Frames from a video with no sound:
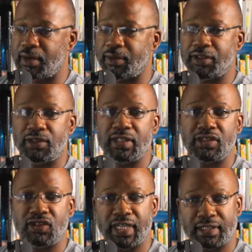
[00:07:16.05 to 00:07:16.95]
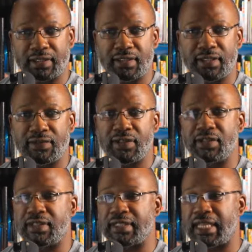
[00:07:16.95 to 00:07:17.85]
whether you can check to see if
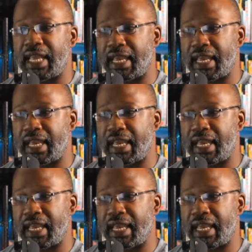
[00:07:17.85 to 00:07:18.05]
there is an